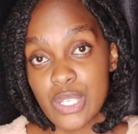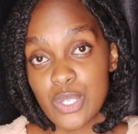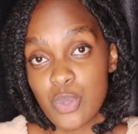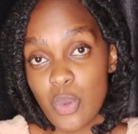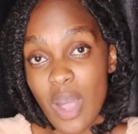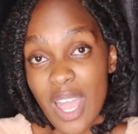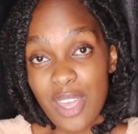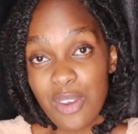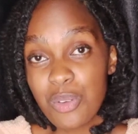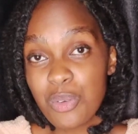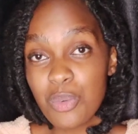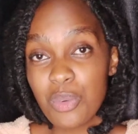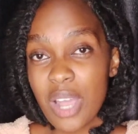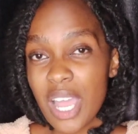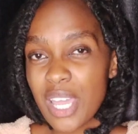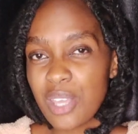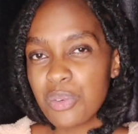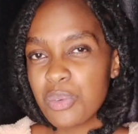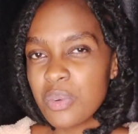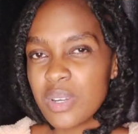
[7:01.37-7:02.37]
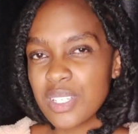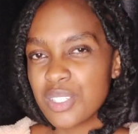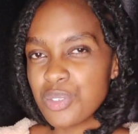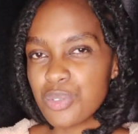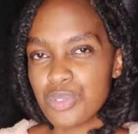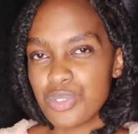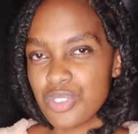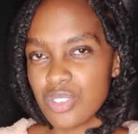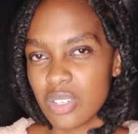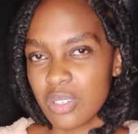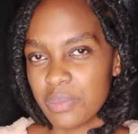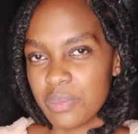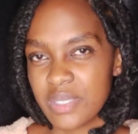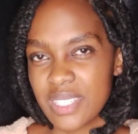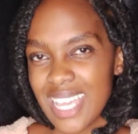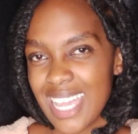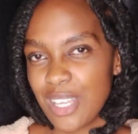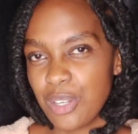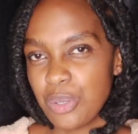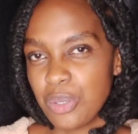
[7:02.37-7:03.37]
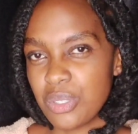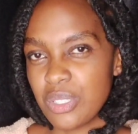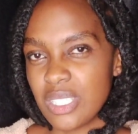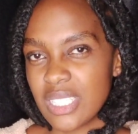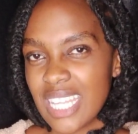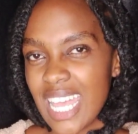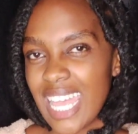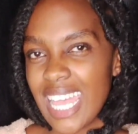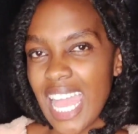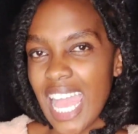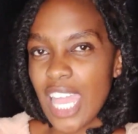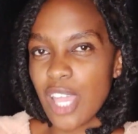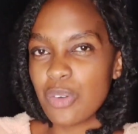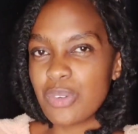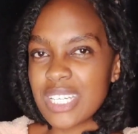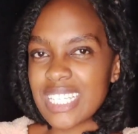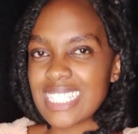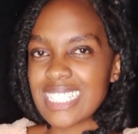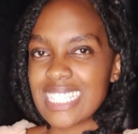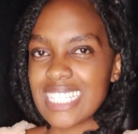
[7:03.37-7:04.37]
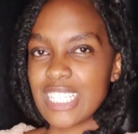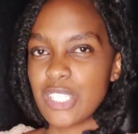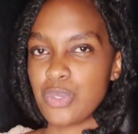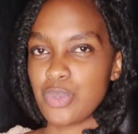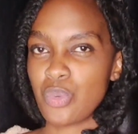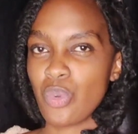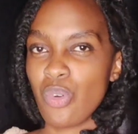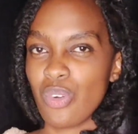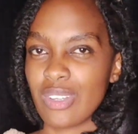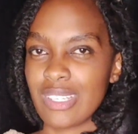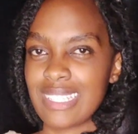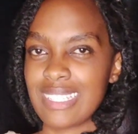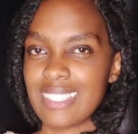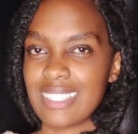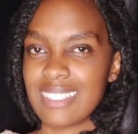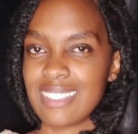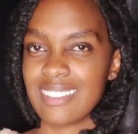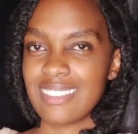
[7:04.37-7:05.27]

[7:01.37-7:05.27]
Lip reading: So I don't want two jobs. I honestly do not.